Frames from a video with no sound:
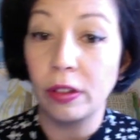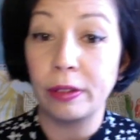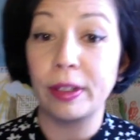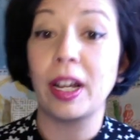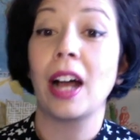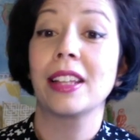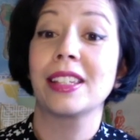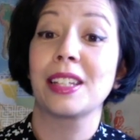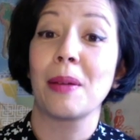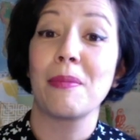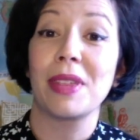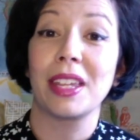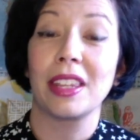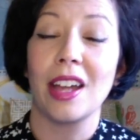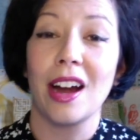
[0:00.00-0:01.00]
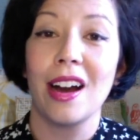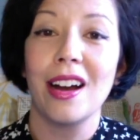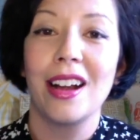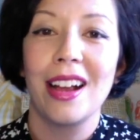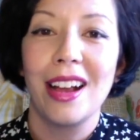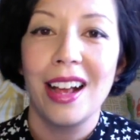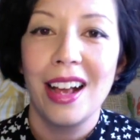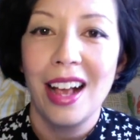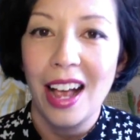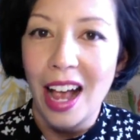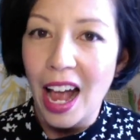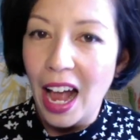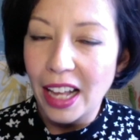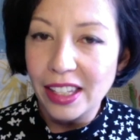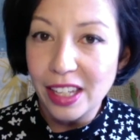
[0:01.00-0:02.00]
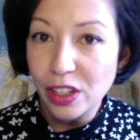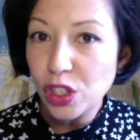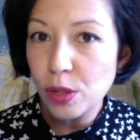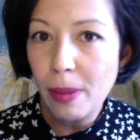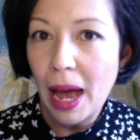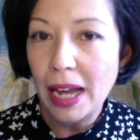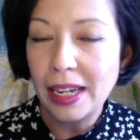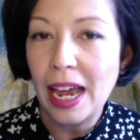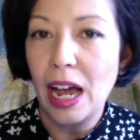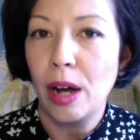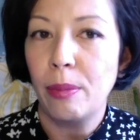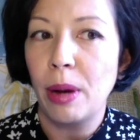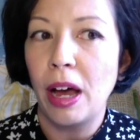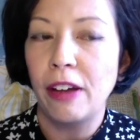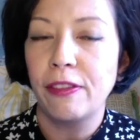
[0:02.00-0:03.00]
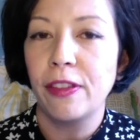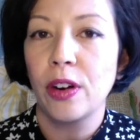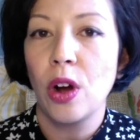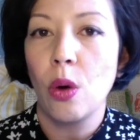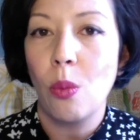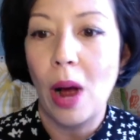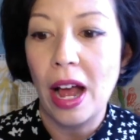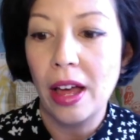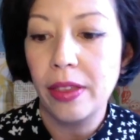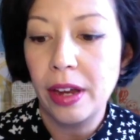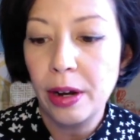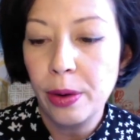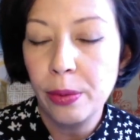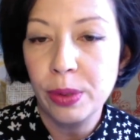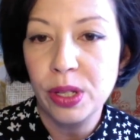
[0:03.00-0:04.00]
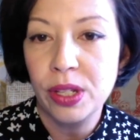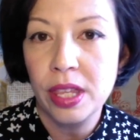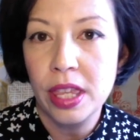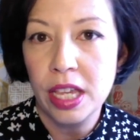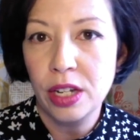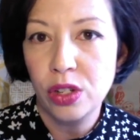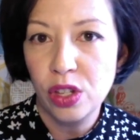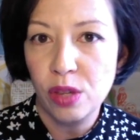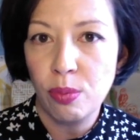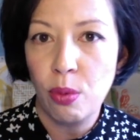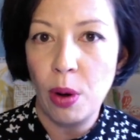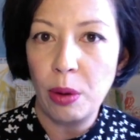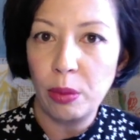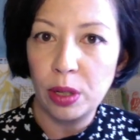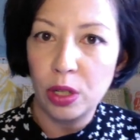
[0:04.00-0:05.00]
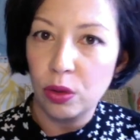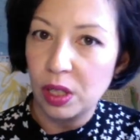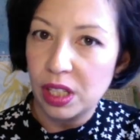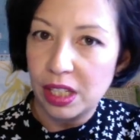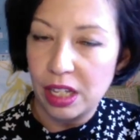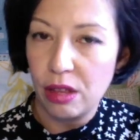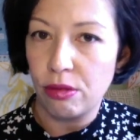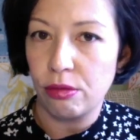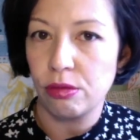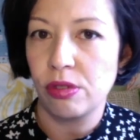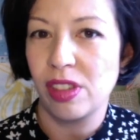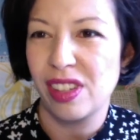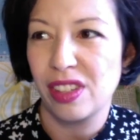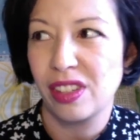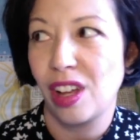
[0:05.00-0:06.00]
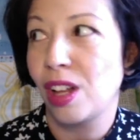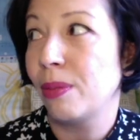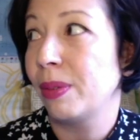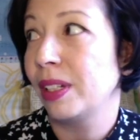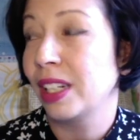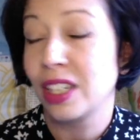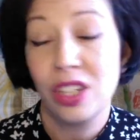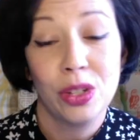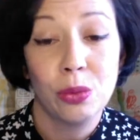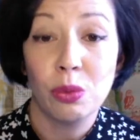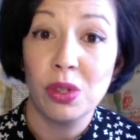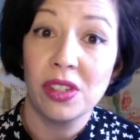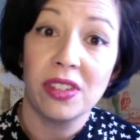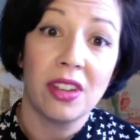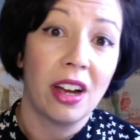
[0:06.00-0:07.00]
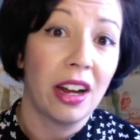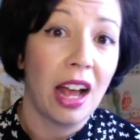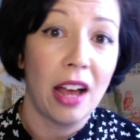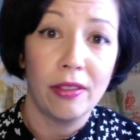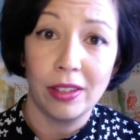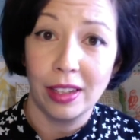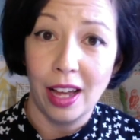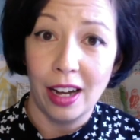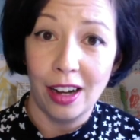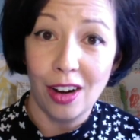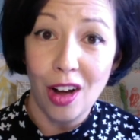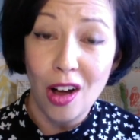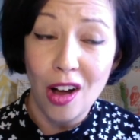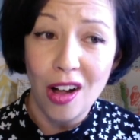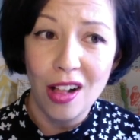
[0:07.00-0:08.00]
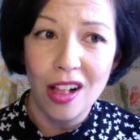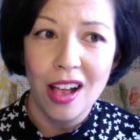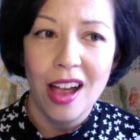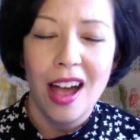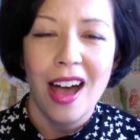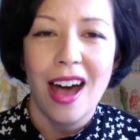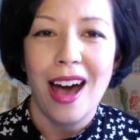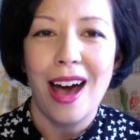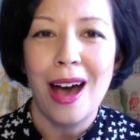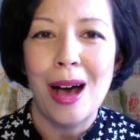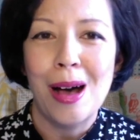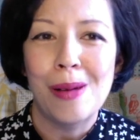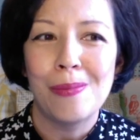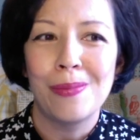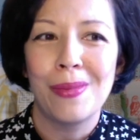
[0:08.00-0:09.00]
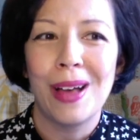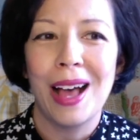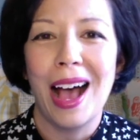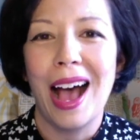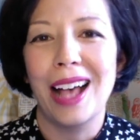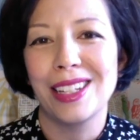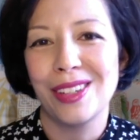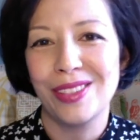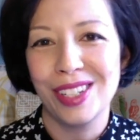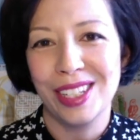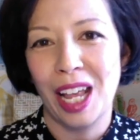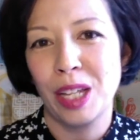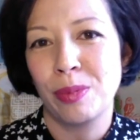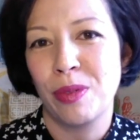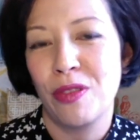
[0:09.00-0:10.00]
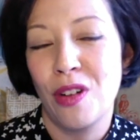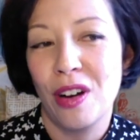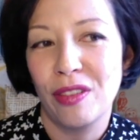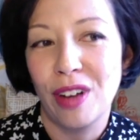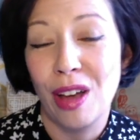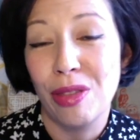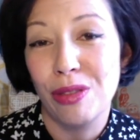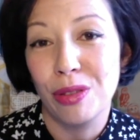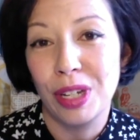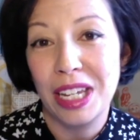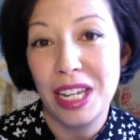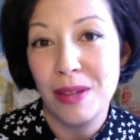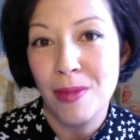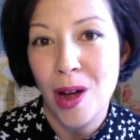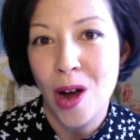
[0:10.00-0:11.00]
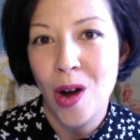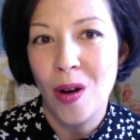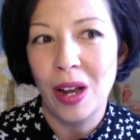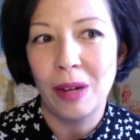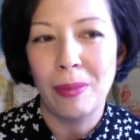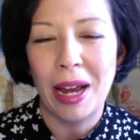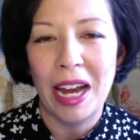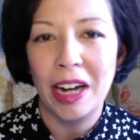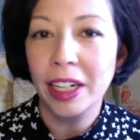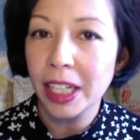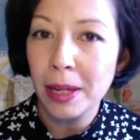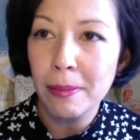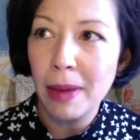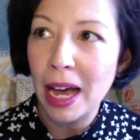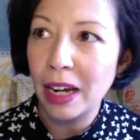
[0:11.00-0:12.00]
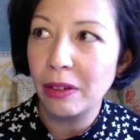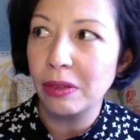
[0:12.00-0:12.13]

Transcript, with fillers: we caught something there. It's not too bad now, but for a while there, it was thin to the point where you could see through to the scalp, and I just was not having that at all. As I've discussed before, I've gone through chemo, and my hair came back